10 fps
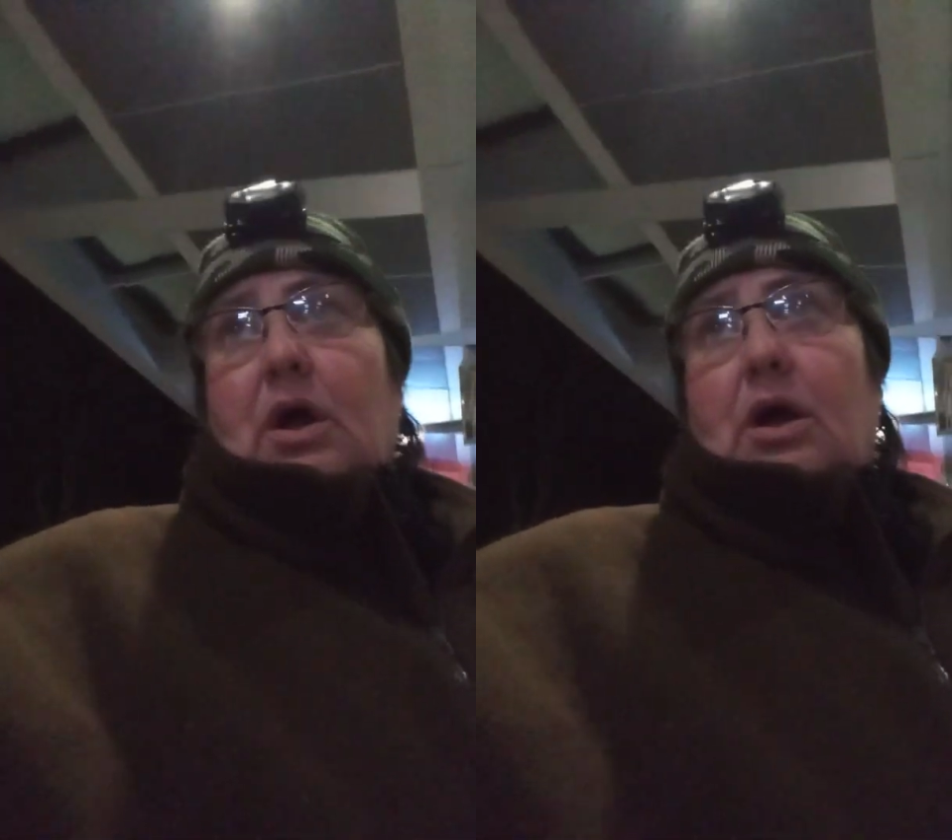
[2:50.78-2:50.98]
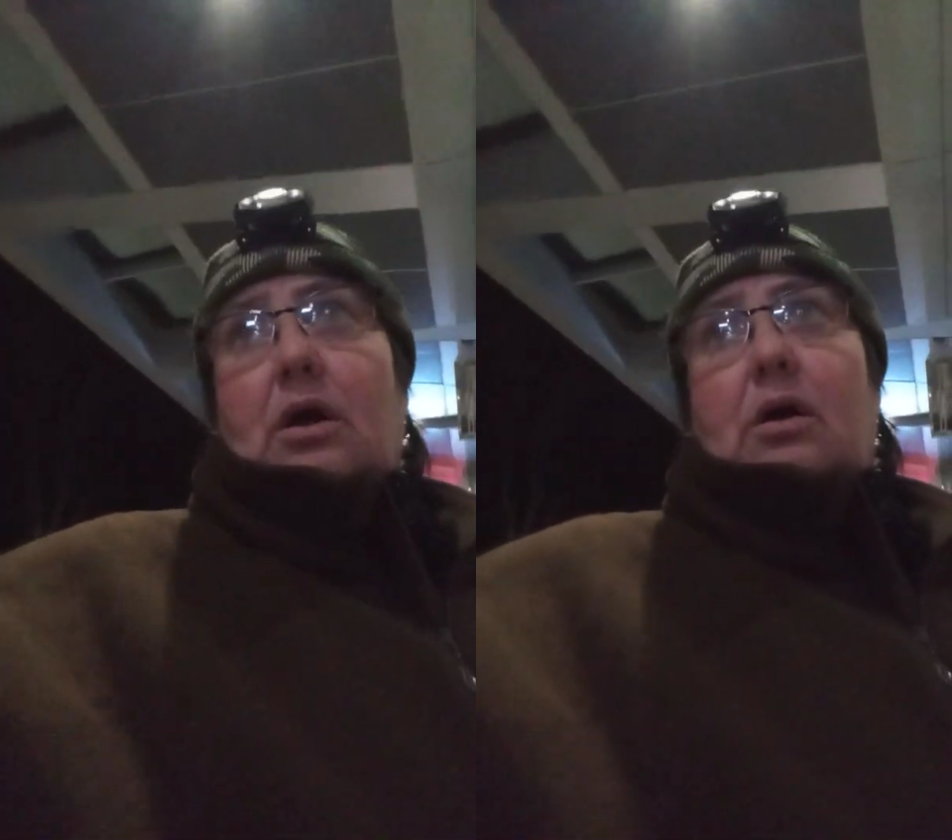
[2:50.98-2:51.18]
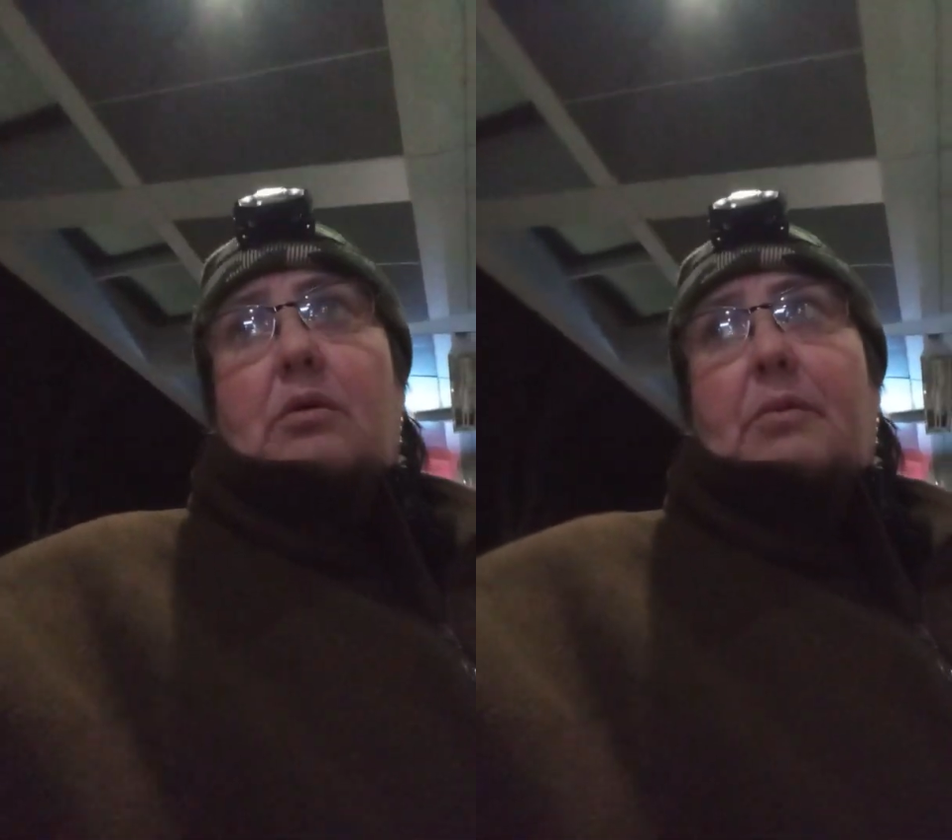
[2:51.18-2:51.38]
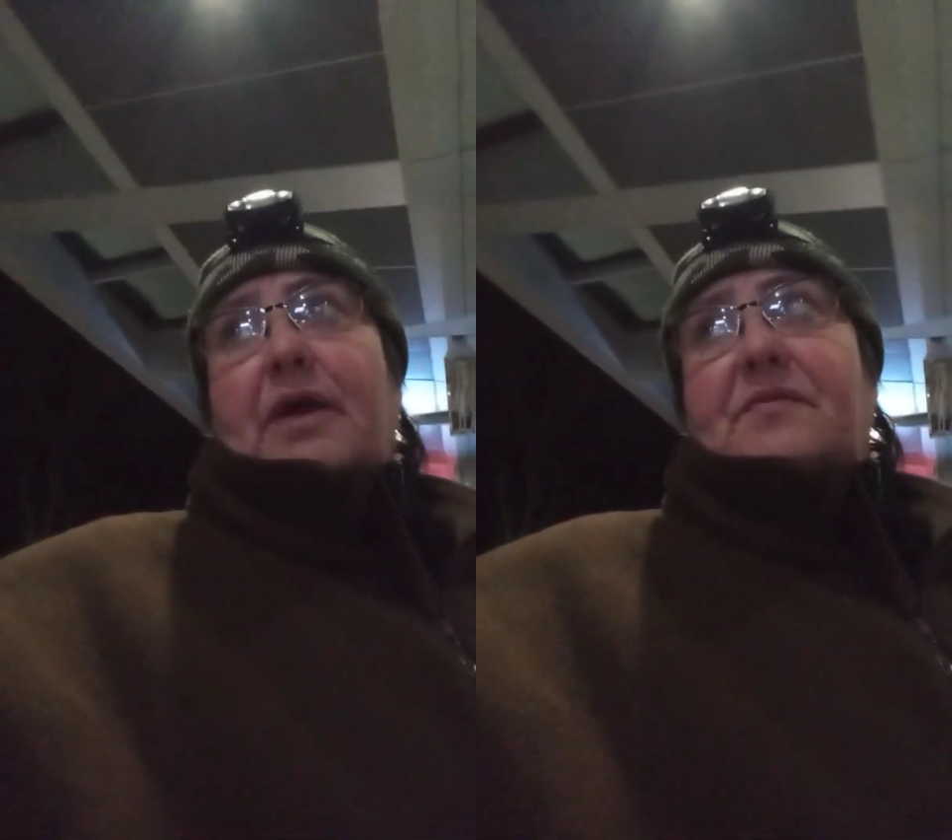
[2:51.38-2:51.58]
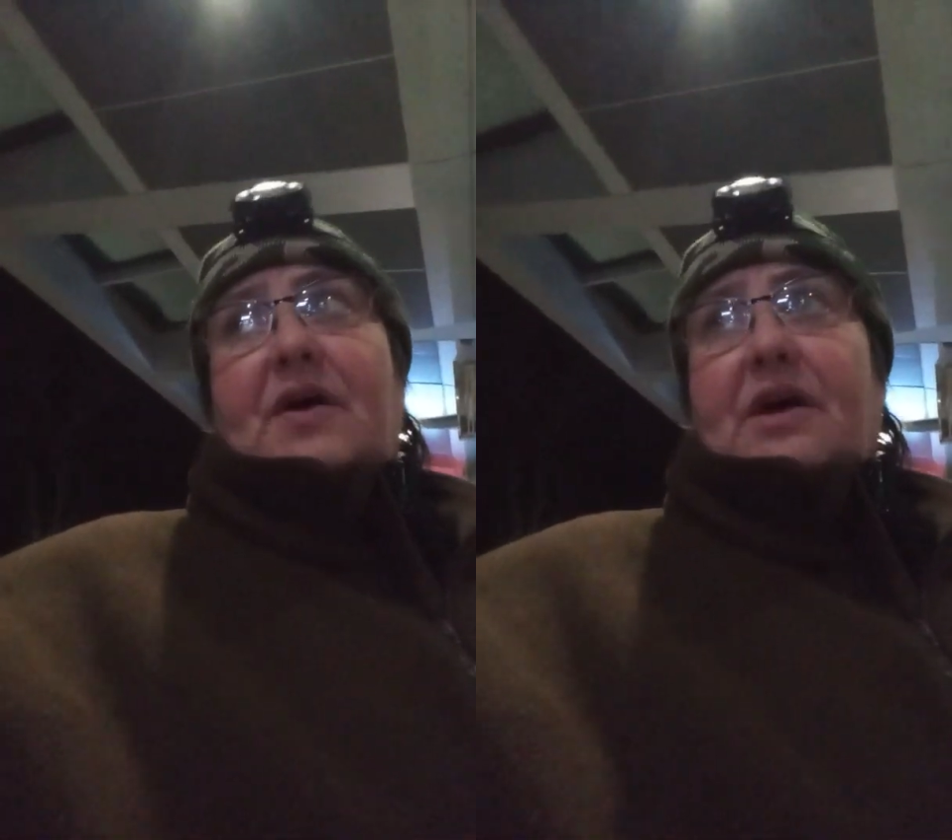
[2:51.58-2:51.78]
Uh,
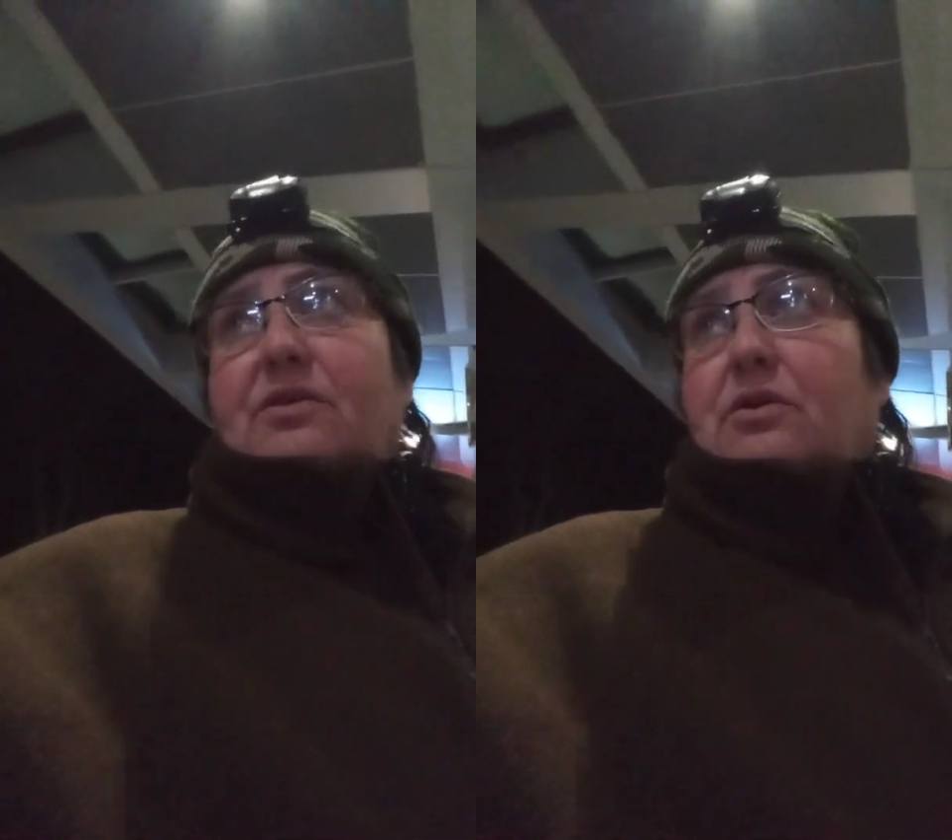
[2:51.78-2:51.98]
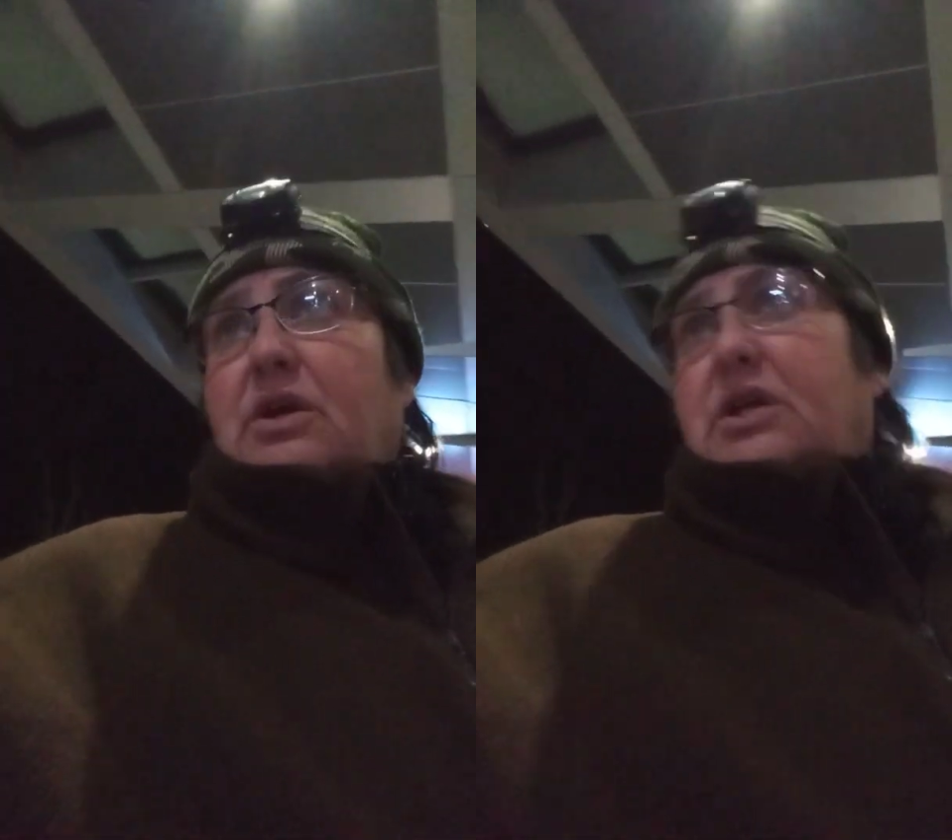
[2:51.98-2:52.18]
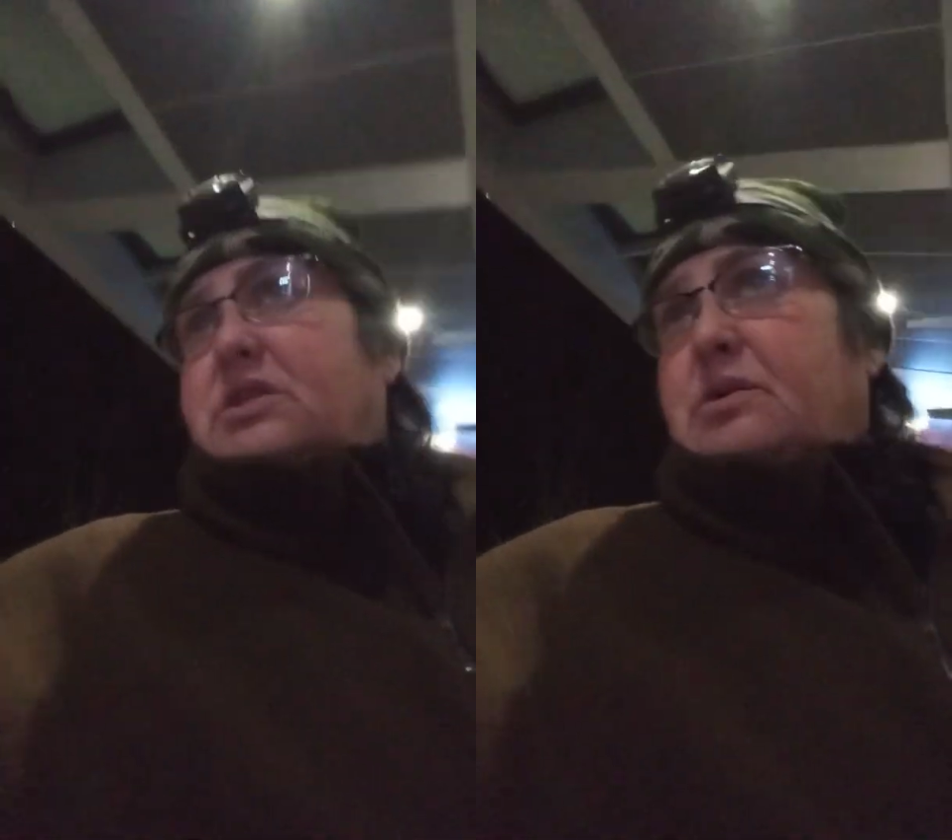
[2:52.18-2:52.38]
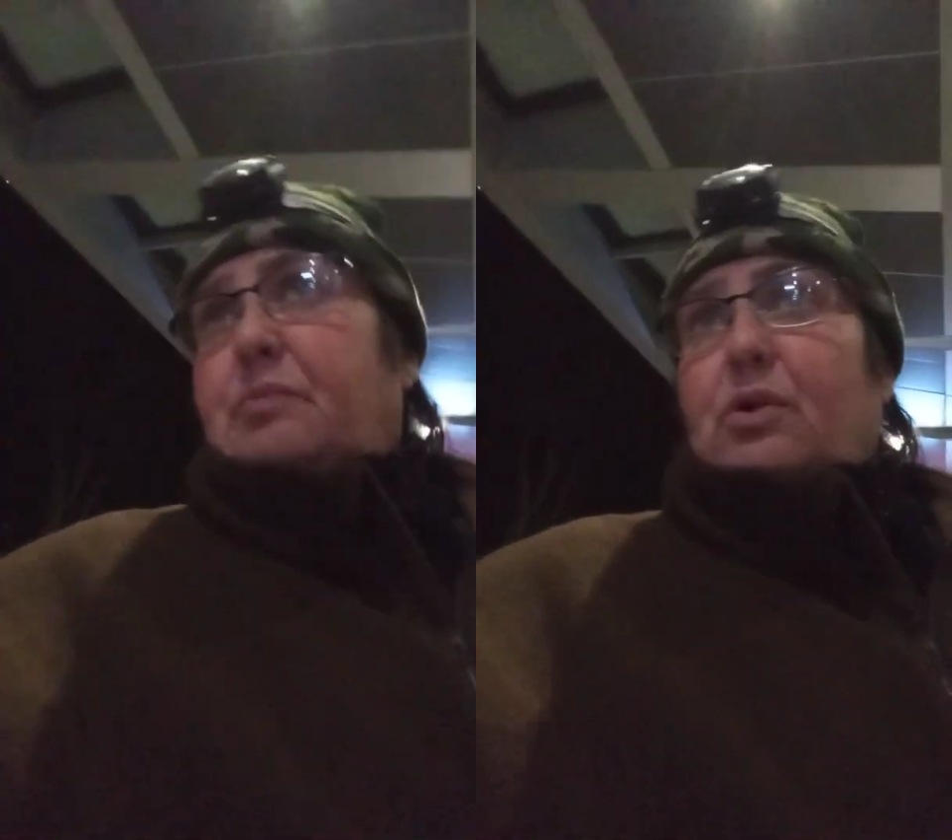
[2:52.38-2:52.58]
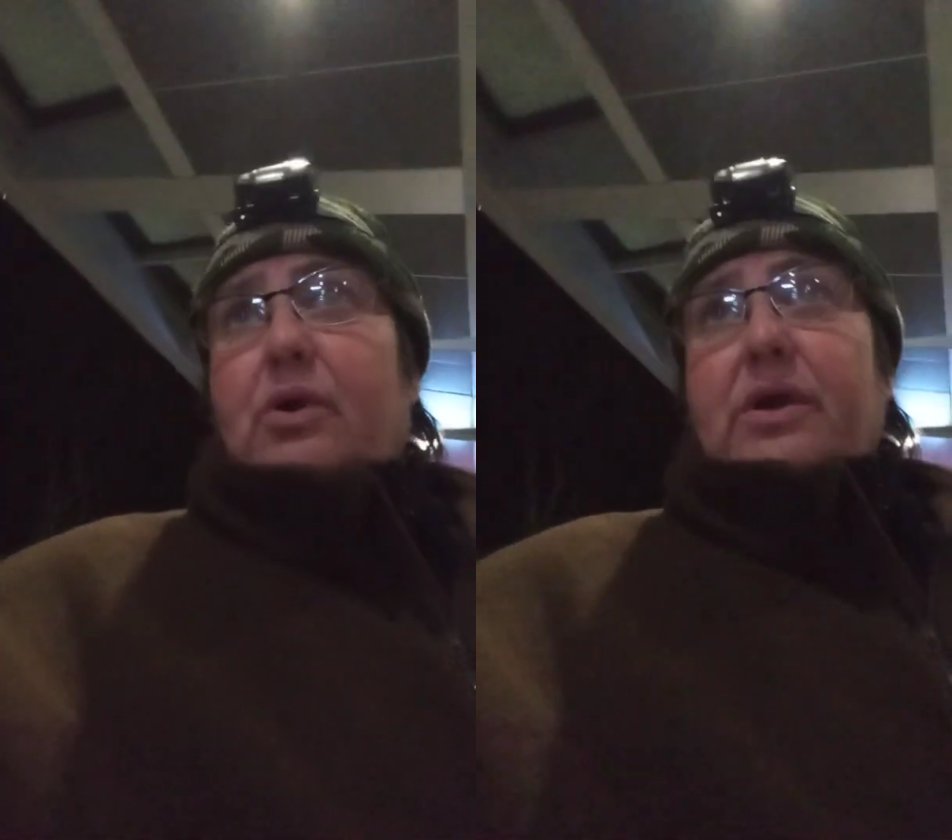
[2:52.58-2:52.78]
my father, his
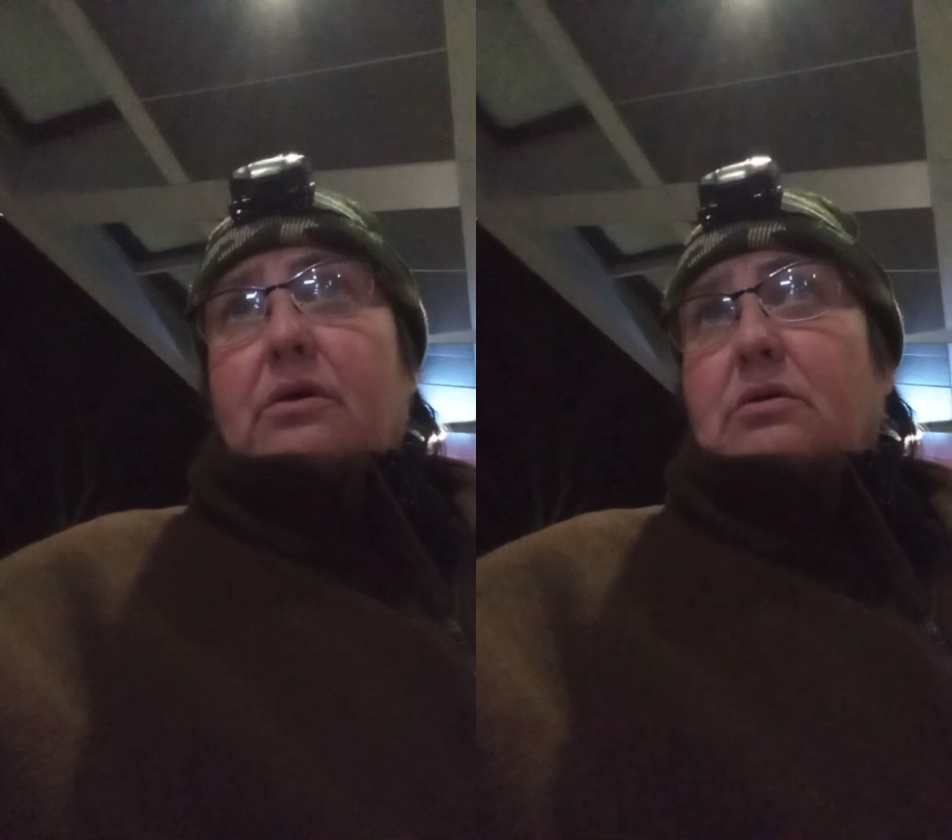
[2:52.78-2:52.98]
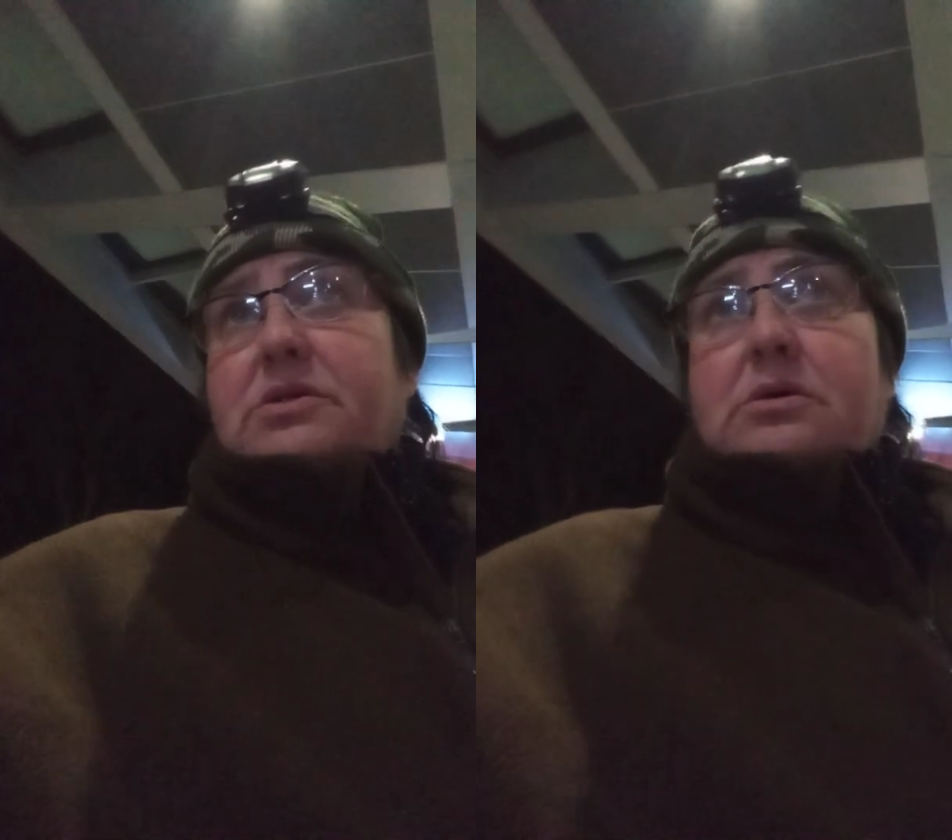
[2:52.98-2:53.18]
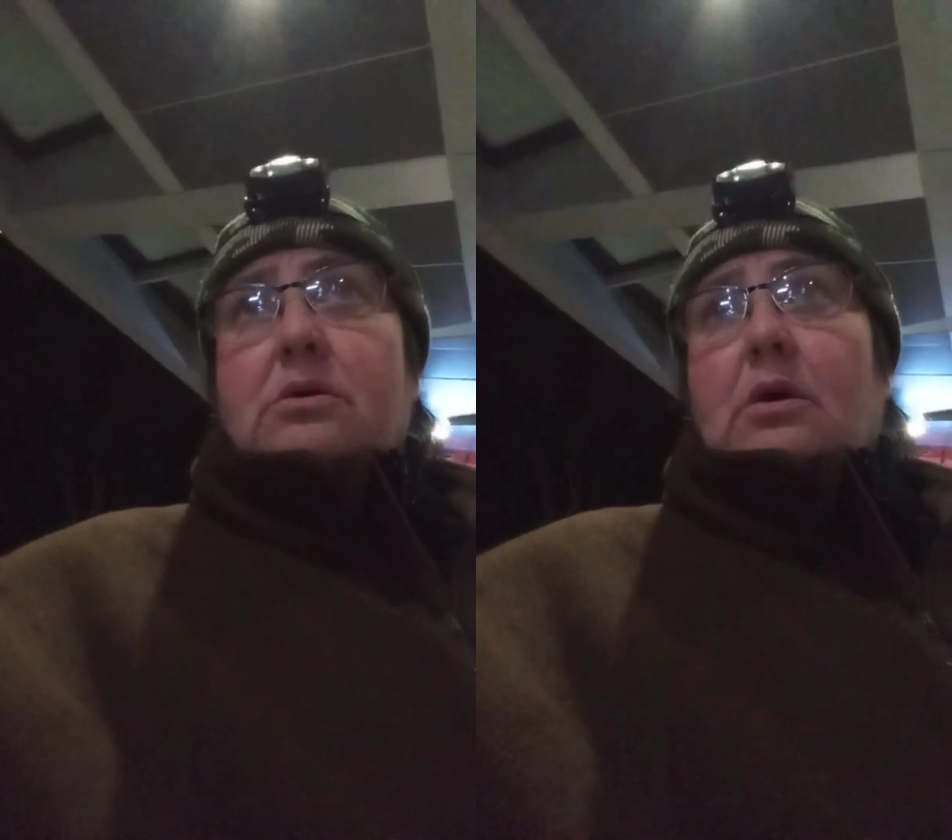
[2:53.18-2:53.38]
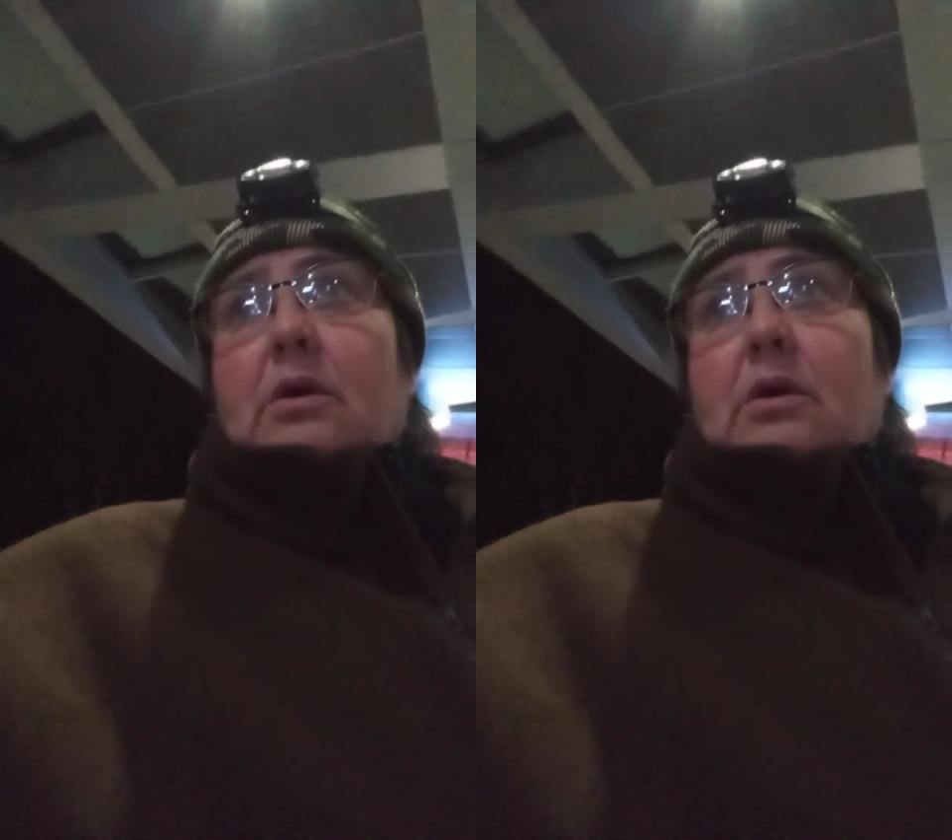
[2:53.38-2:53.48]
employers.